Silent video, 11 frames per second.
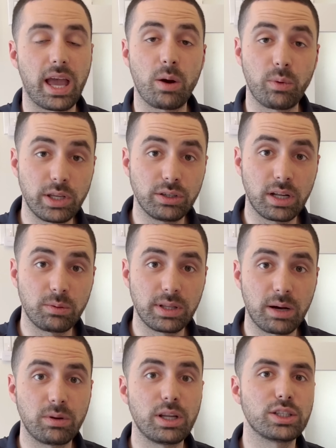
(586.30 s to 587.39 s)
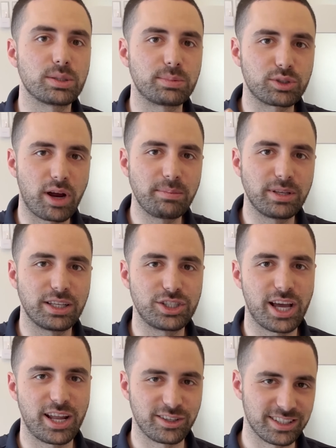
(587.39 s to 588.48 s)
And when you're done with that one, subscribe to the
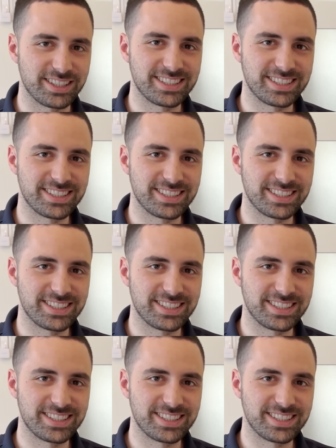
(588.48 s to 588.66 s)
channel.